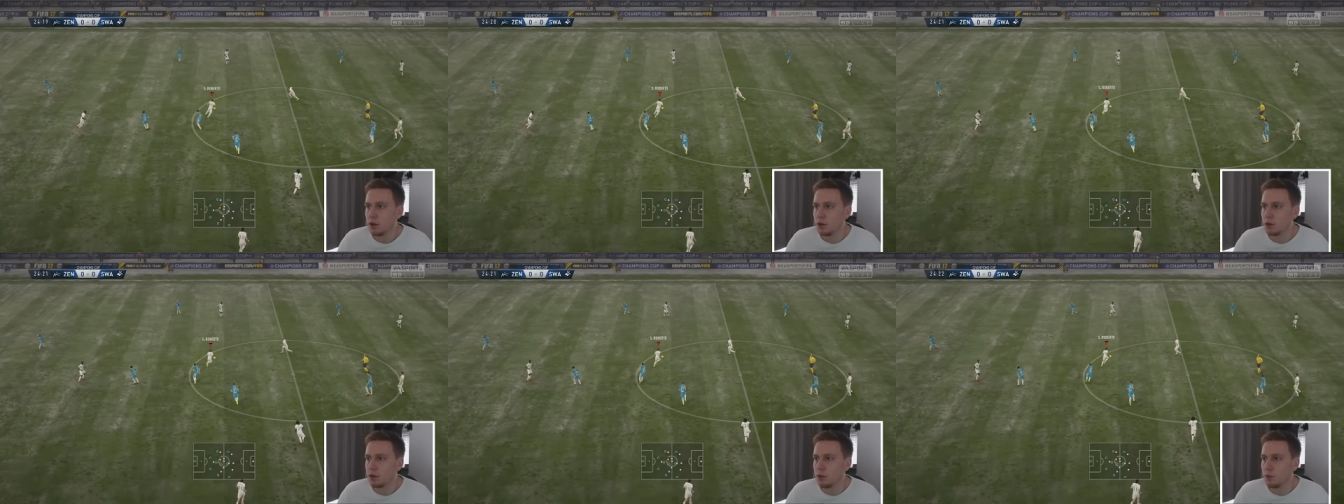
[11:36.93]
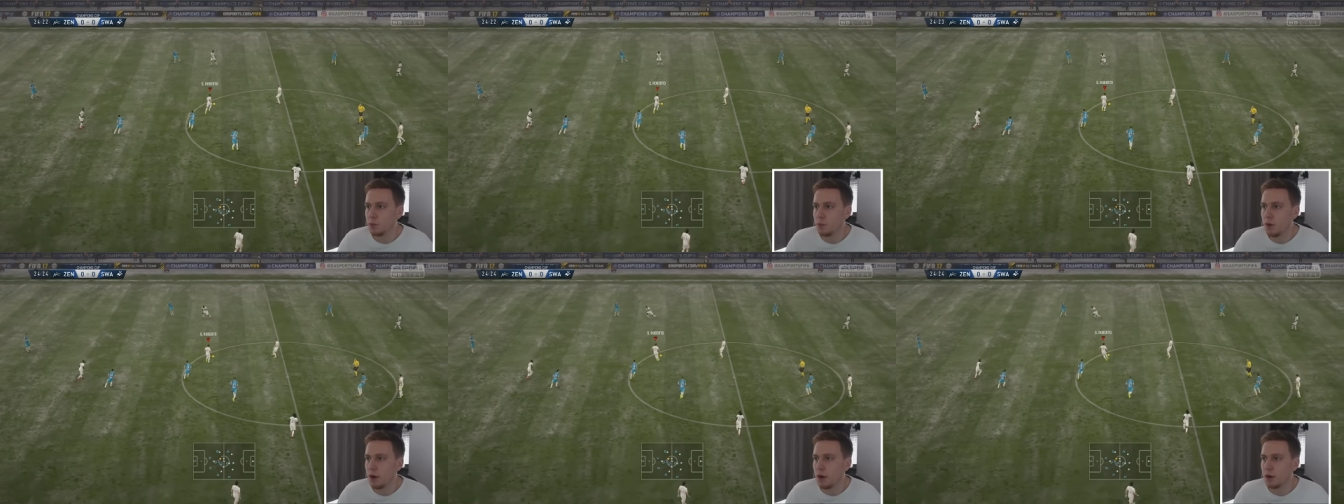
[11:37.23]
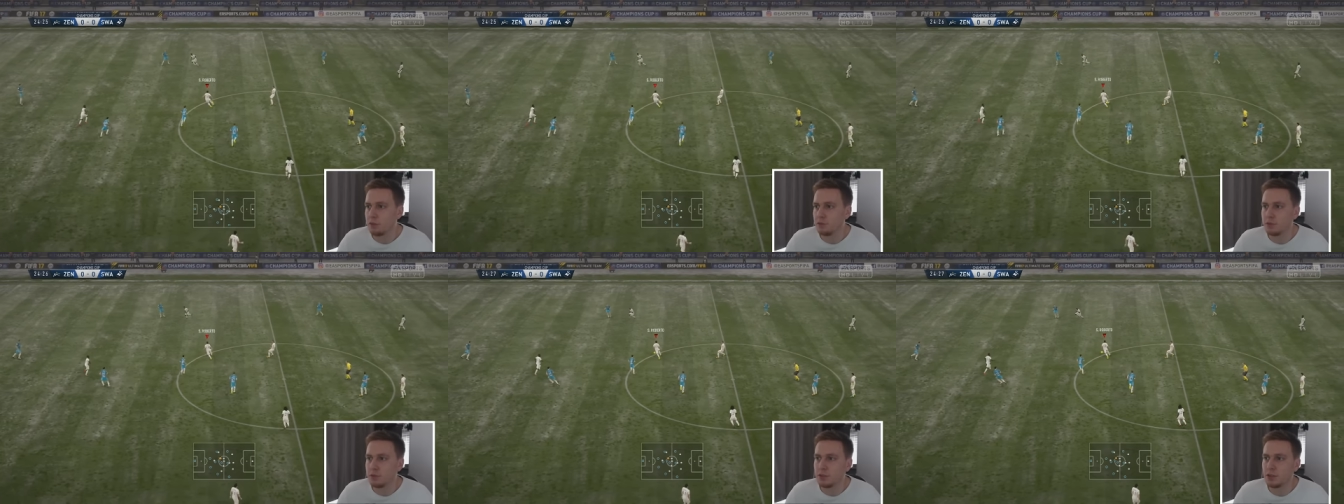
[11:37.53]
Oh, good
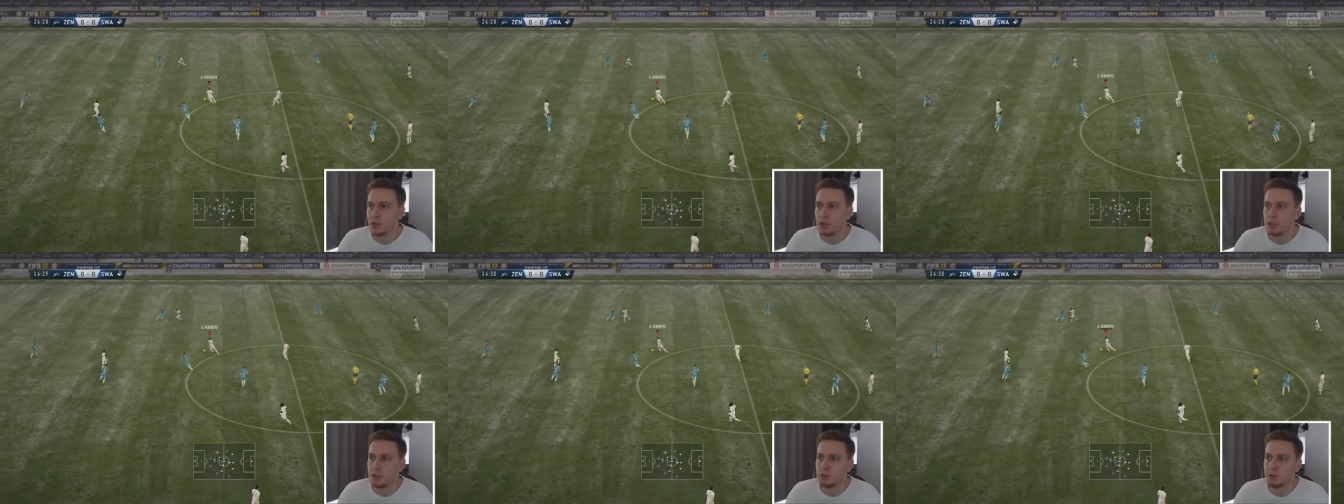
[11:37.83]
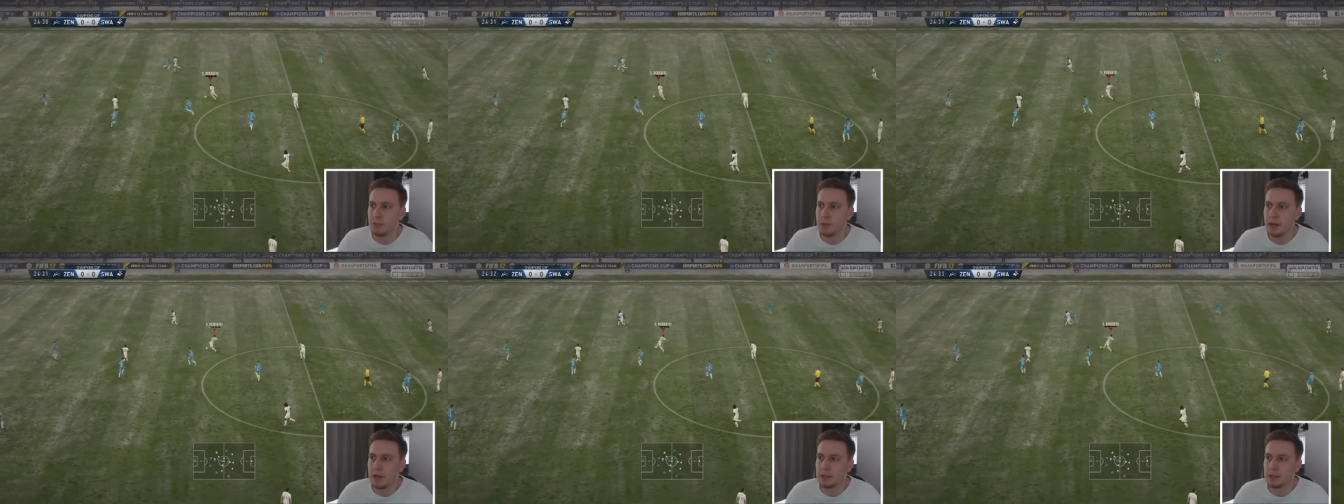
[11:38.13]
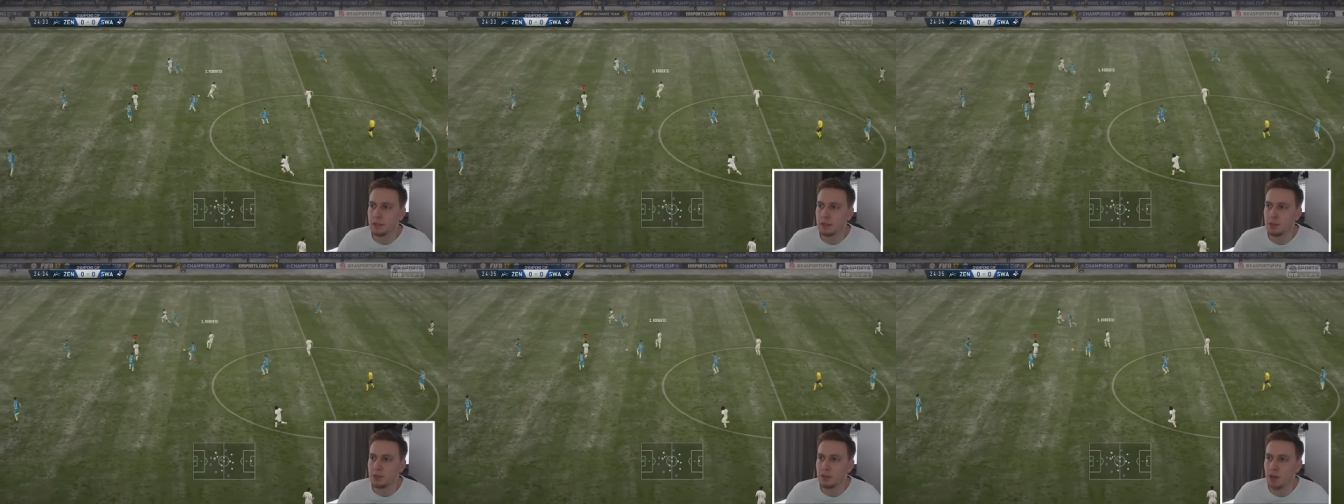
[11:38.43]
work from Sergio
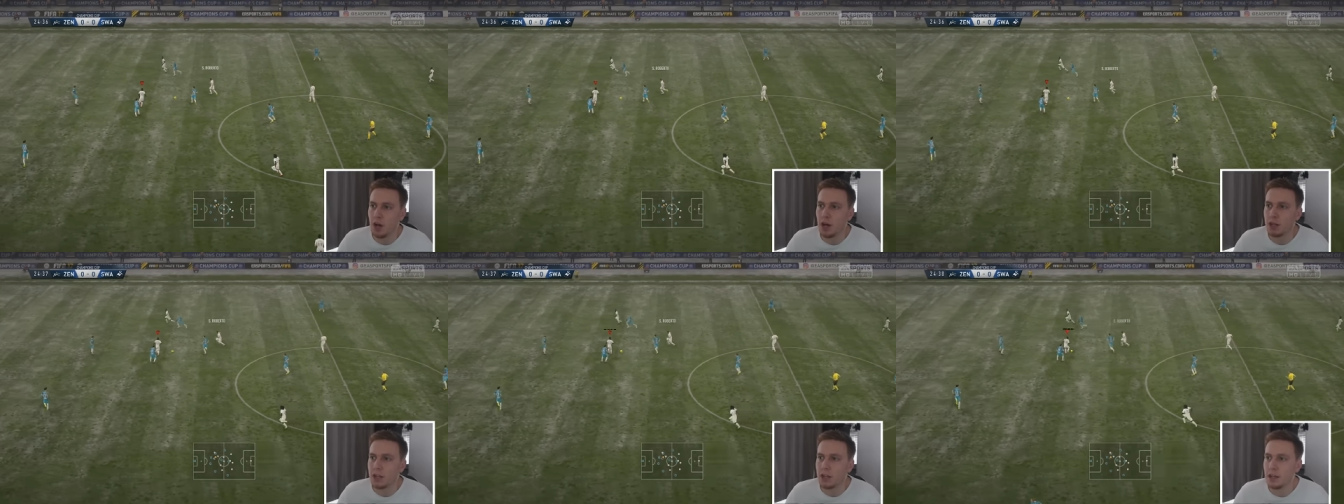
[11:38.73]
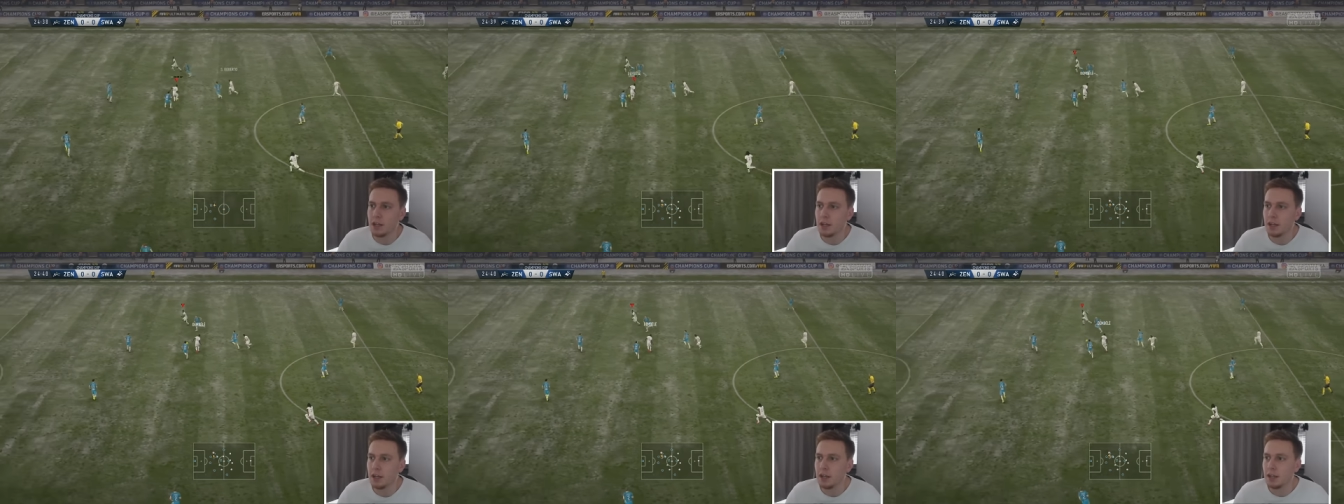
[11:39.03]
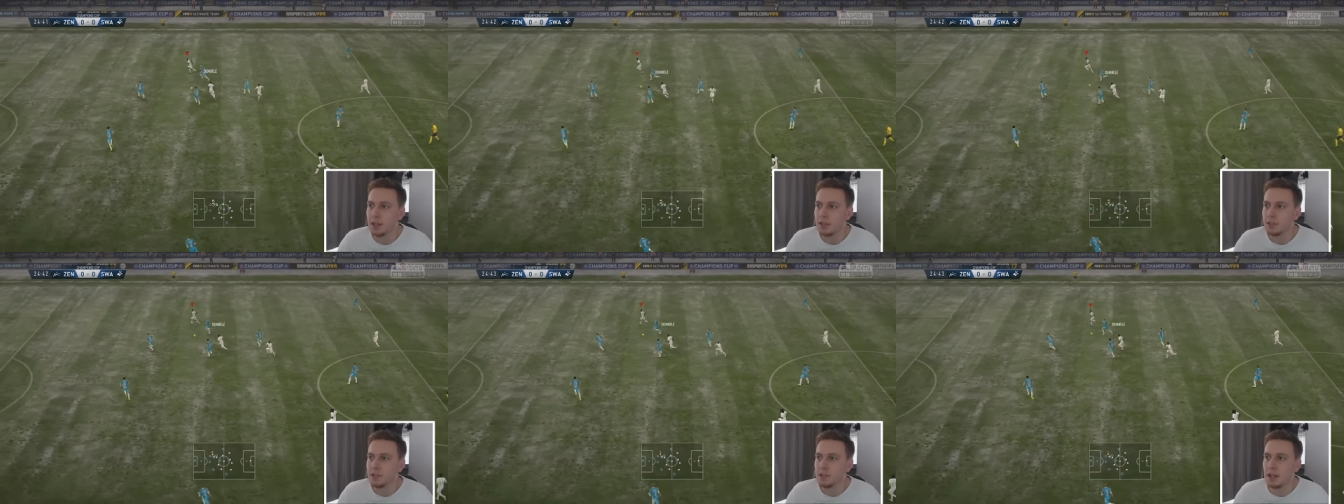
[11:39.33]
Roberto, just hunting
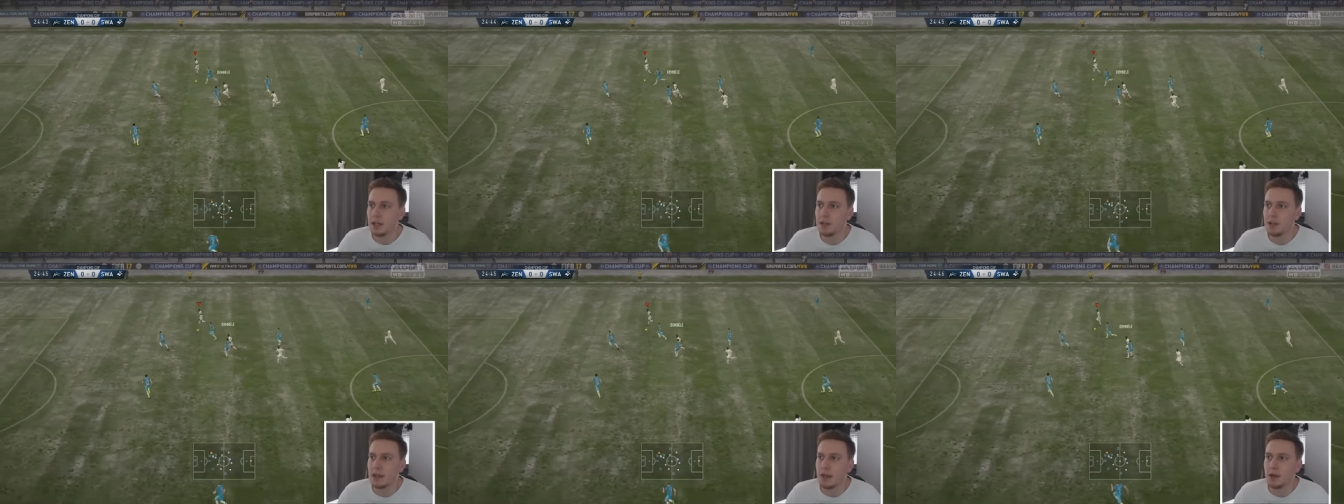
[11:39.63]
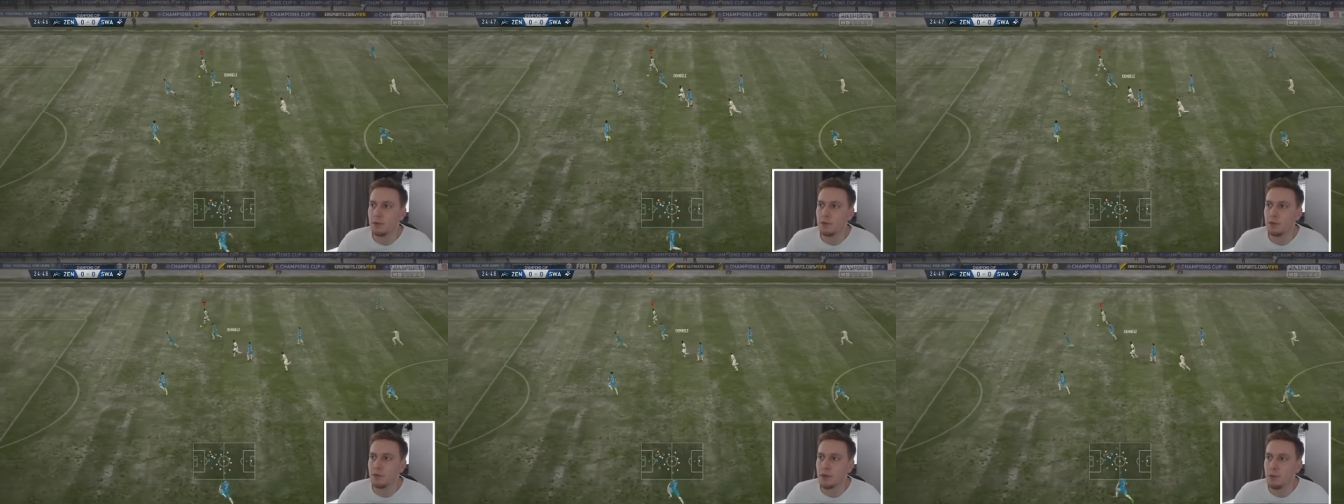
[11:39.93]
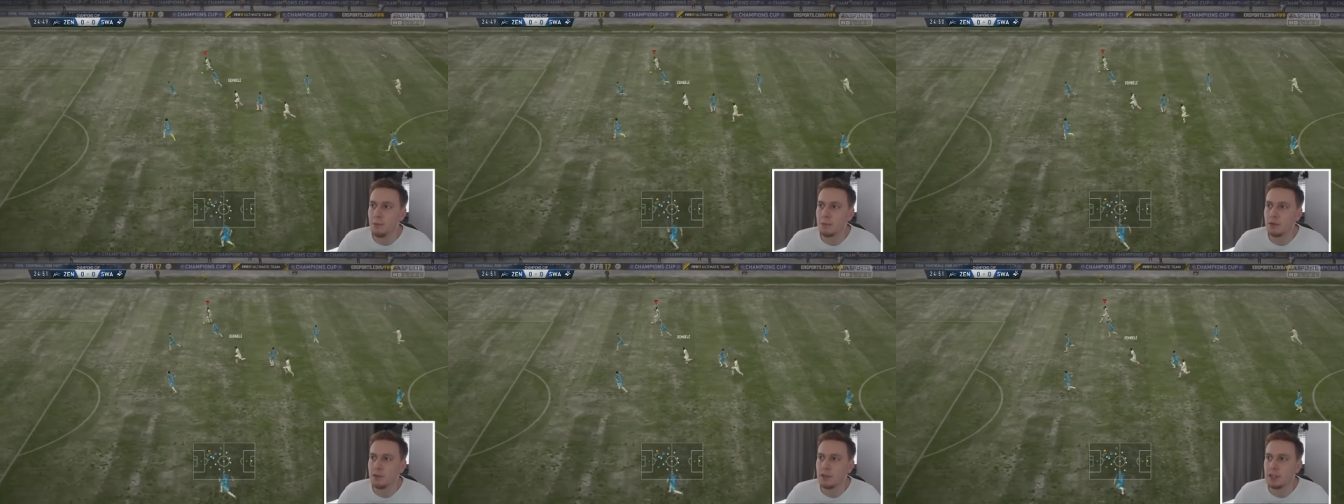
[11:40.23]
Zenit down with
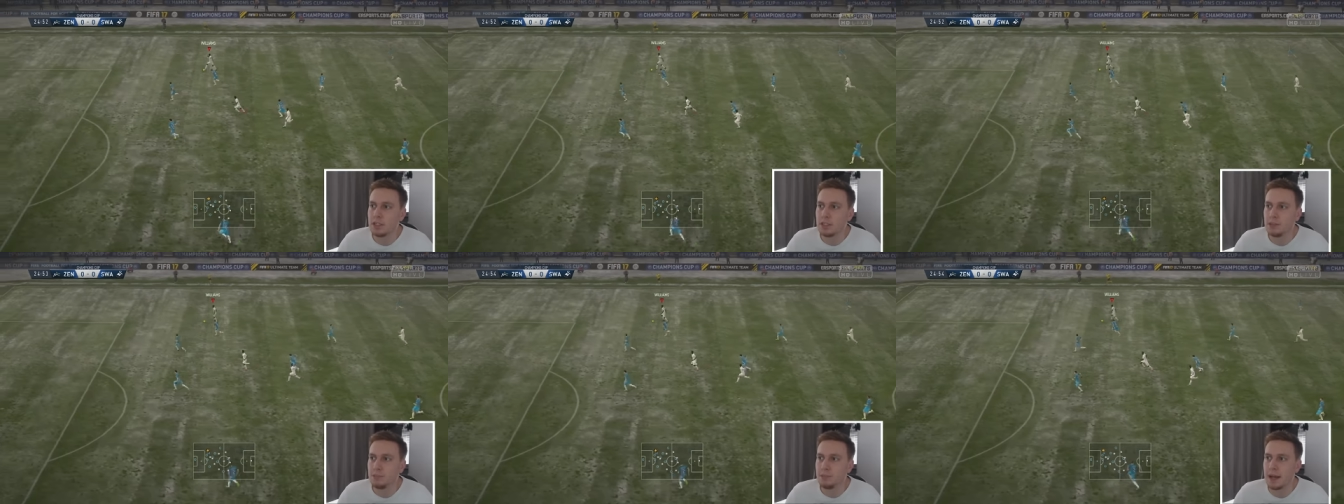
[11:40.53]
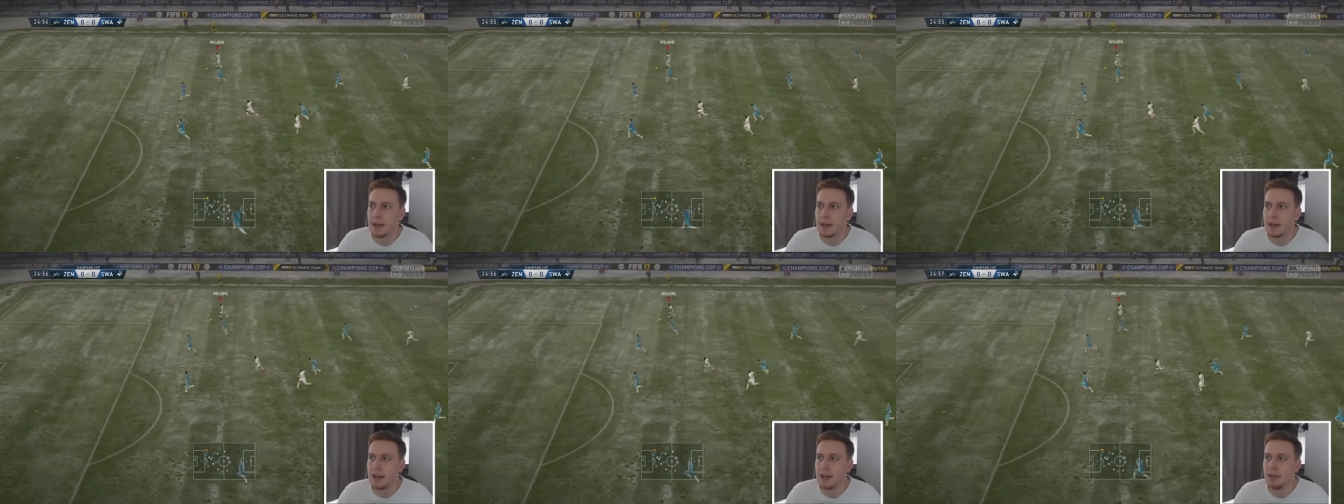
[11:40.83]
one possession back.